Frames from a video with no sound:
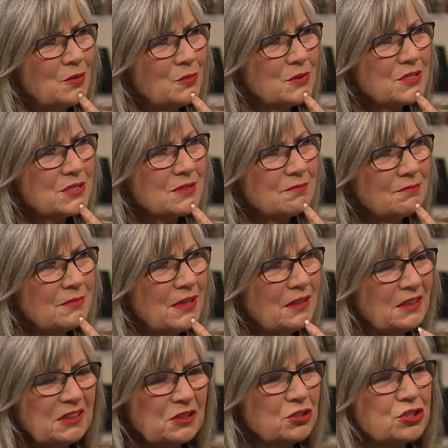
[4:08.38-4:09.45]
was a
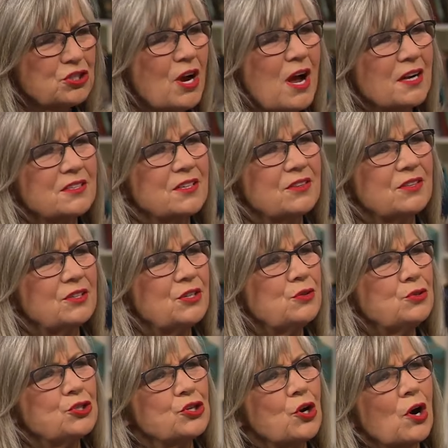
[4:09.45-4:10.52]
little shocked at the
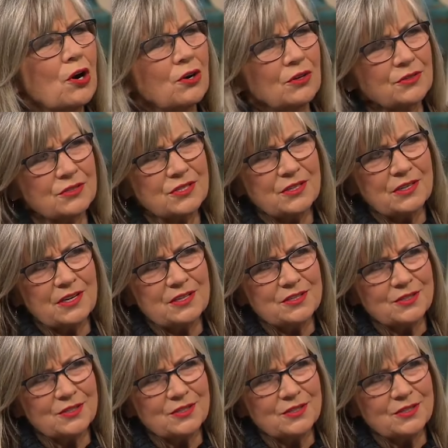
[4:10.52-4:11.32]
new Charles that he